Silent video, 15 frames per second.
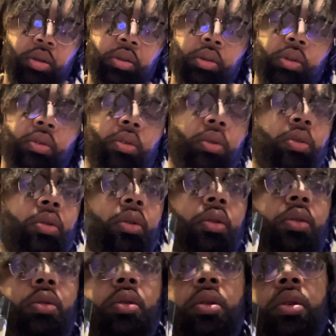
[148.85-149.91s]
little
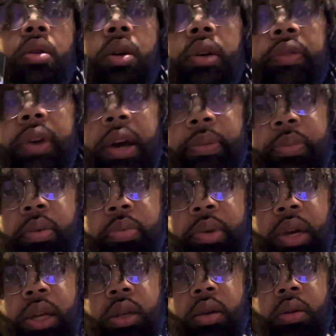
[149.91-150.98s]
oil of Apple
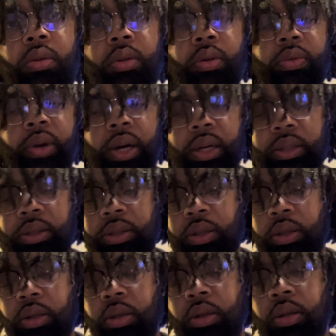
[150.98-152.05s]
Brandy on the Rocks.
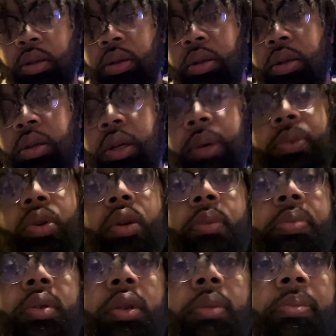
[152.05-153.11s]
I'm going to
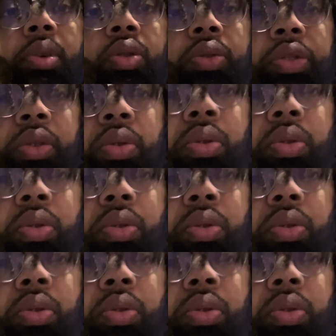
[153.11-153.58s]
put them both